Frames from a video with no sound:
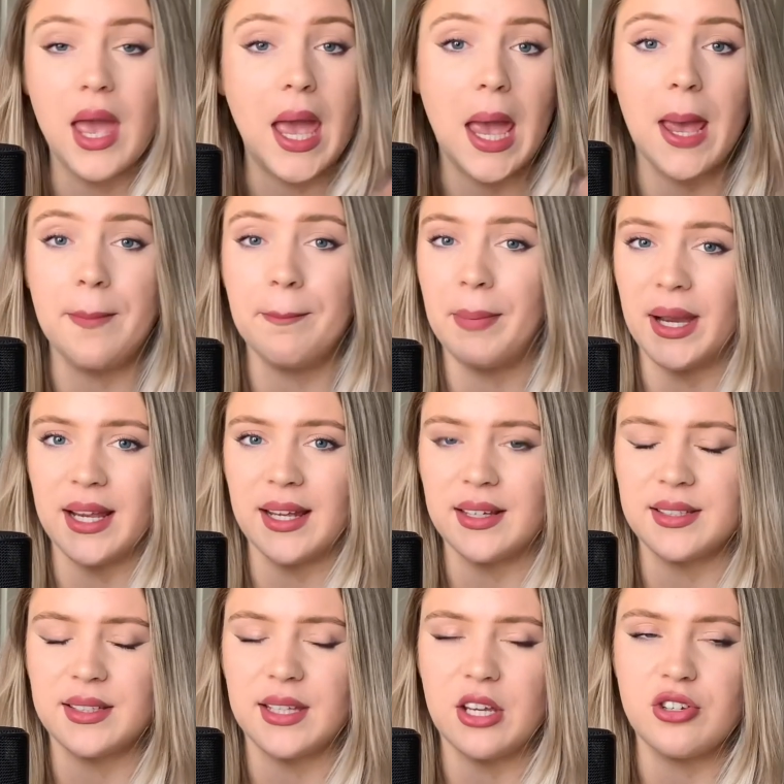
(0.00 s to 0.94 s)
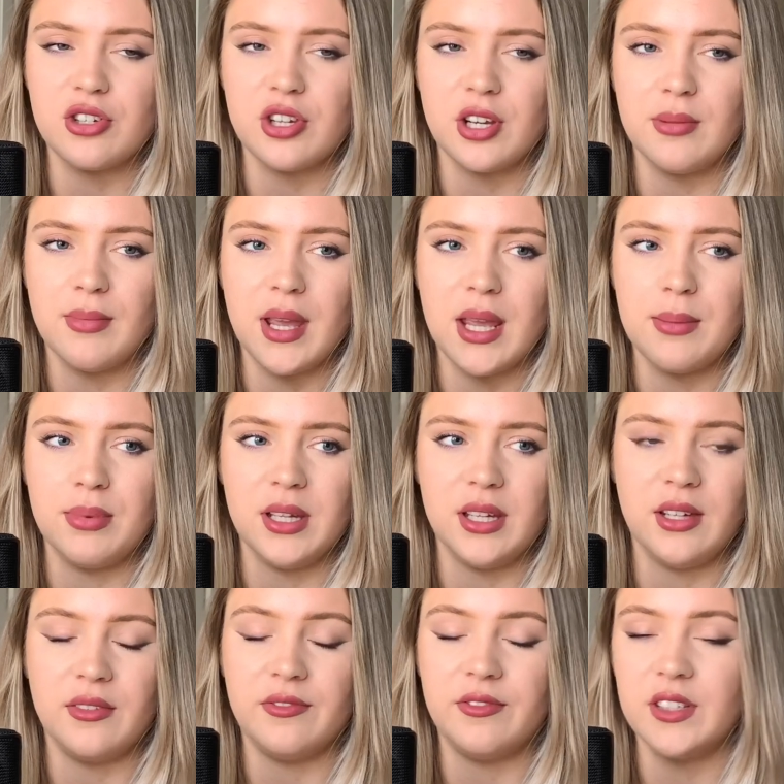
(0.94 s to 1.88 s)
and by extension
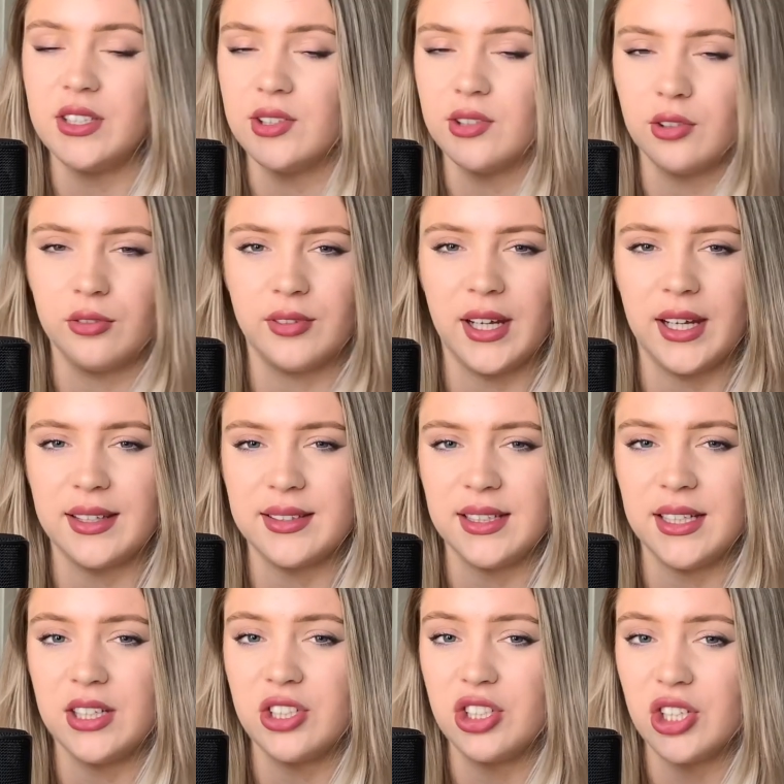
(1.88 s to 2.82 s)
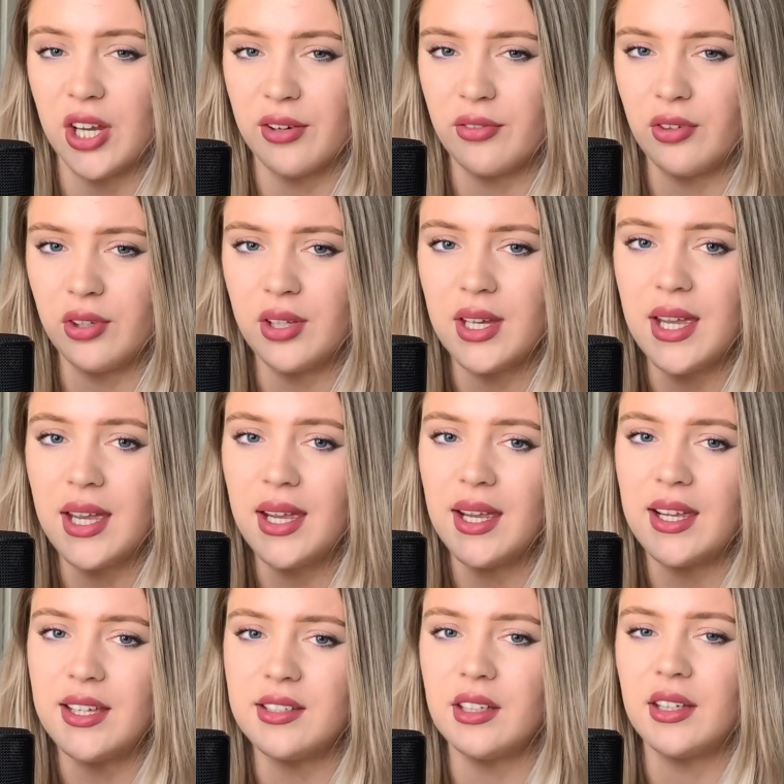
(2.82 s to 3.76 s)
maybe physical reality in general,
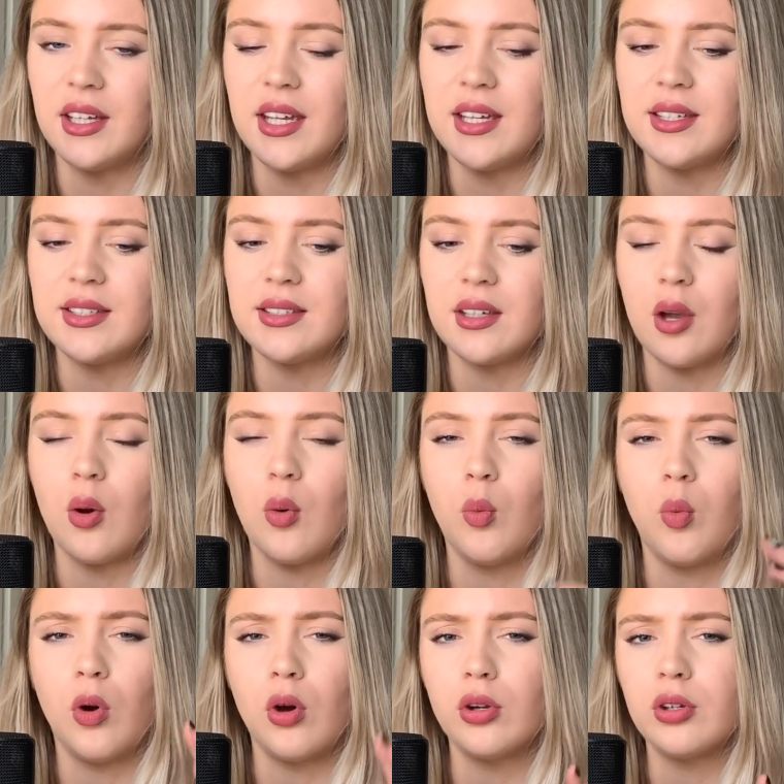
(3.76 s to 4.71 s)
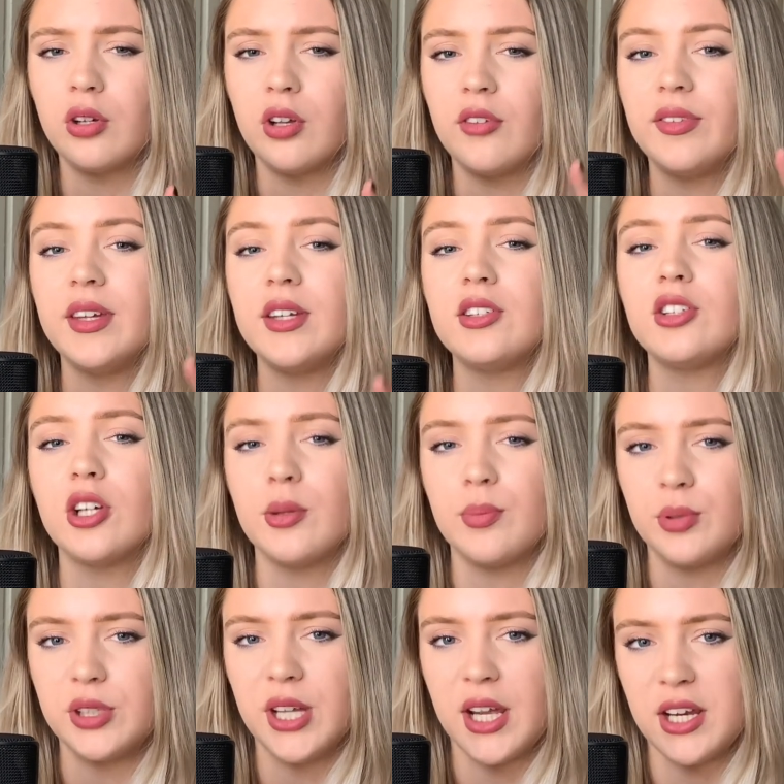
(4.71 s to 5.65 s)
is that it is one of the
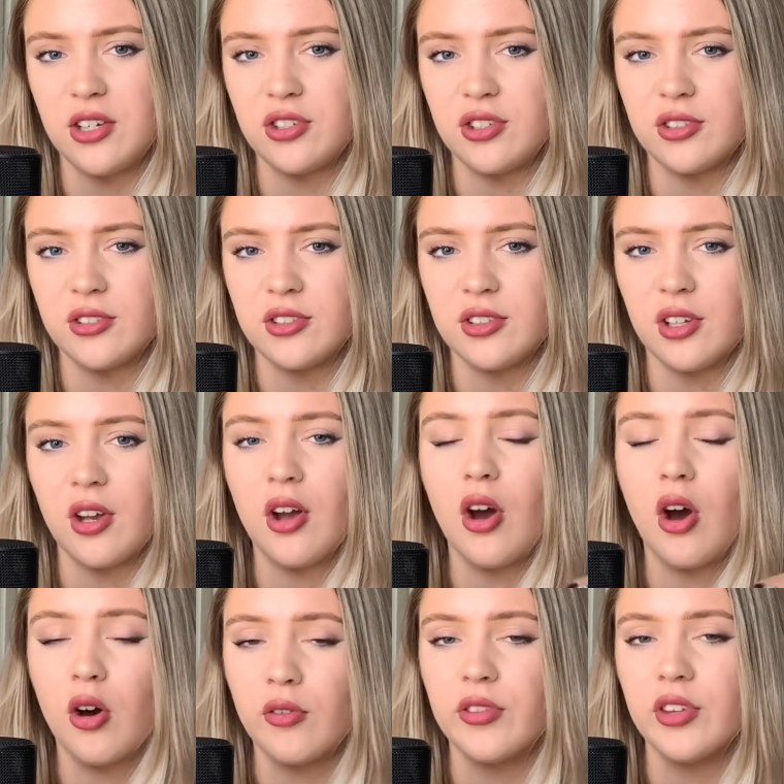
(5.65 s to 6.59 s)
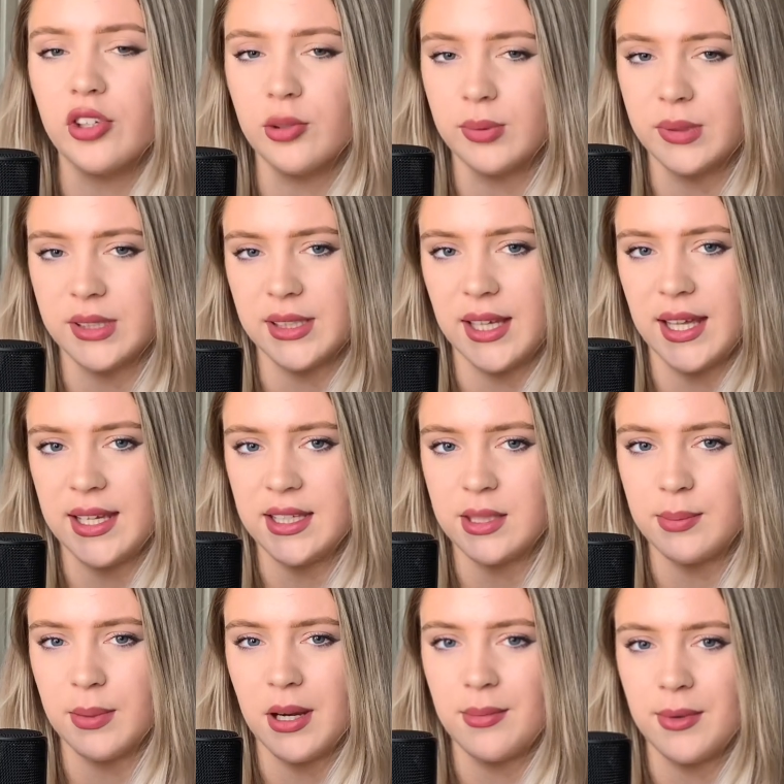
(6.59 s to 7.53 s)
interpretations of the double slit
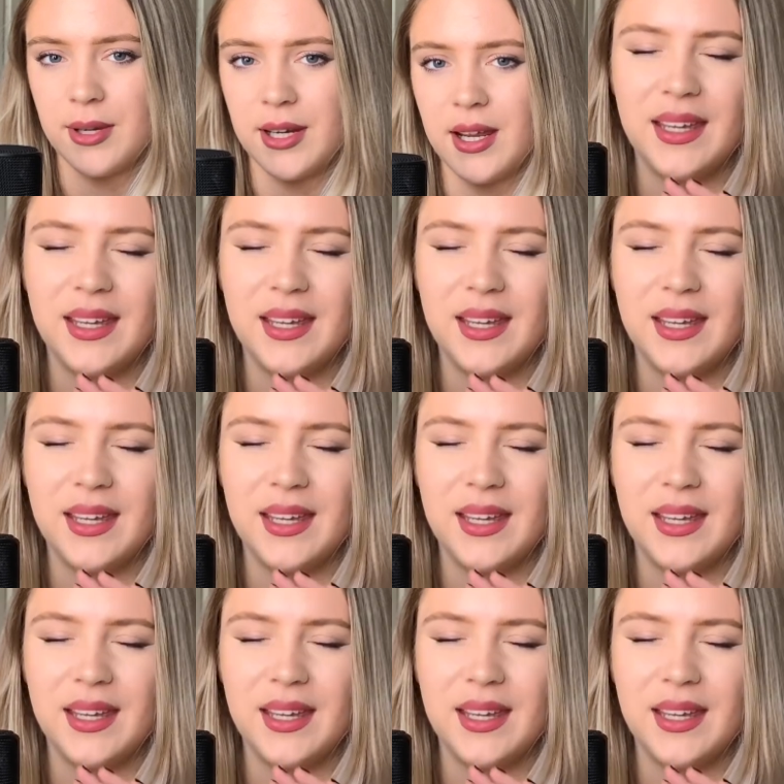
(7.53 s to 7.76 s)
experiment.